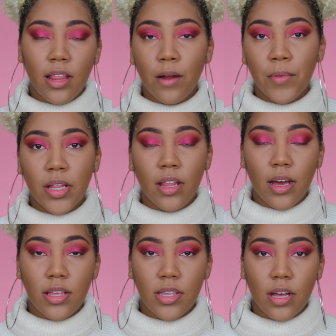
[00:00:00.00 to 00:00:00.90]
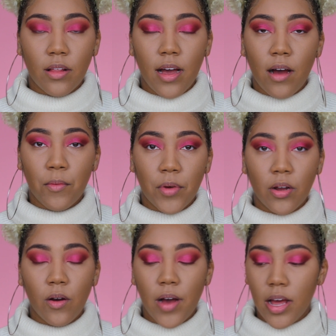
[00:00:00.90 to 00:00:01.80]
that I blended that concealer out, I'm going to
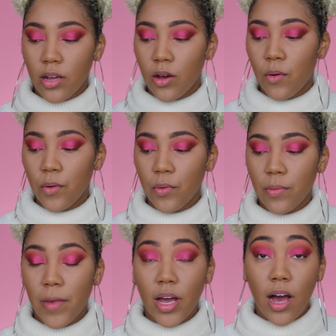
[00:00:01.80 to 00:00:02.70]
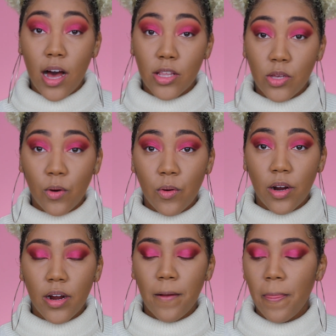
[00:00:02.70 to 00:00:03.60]
go ahead and go in with my
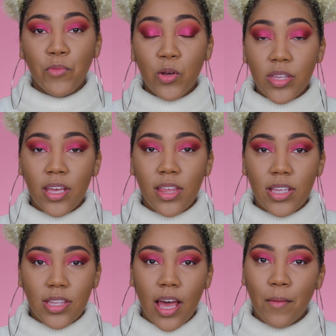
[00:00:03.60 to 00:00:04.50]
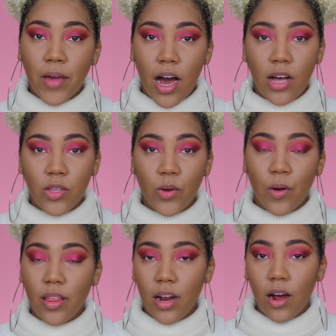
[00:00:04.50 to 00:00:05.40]
contour. I'm using the same
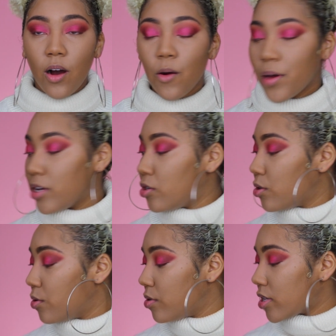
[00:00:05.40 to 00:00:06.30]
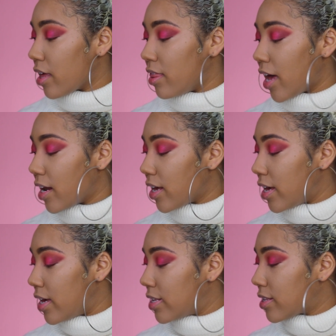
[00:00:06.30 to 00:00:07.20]
contour that I always use, and that
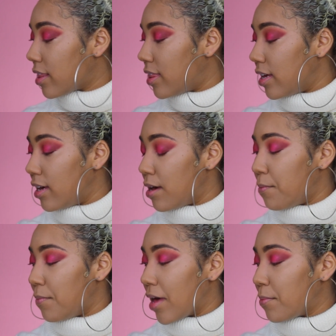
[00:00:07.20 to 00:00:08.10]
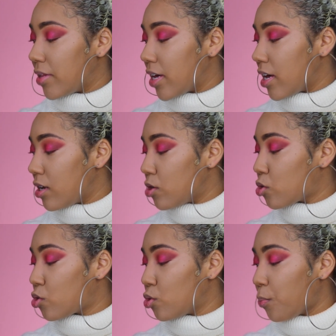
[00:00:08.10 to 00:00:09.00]
is the Maybelline
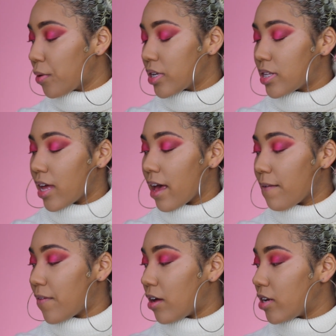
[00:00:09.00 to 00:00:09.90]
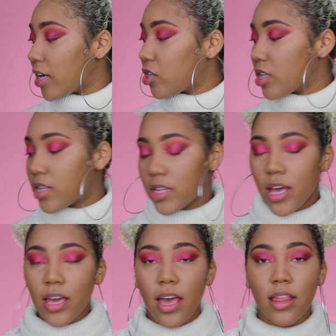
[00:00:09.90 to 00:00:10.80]
SuperStay Foundation
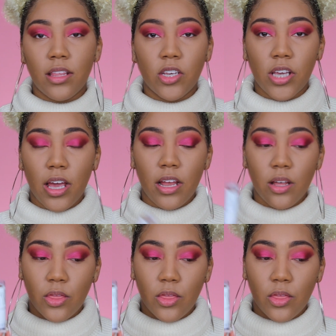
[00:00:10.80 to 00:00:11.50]
Stick in the shade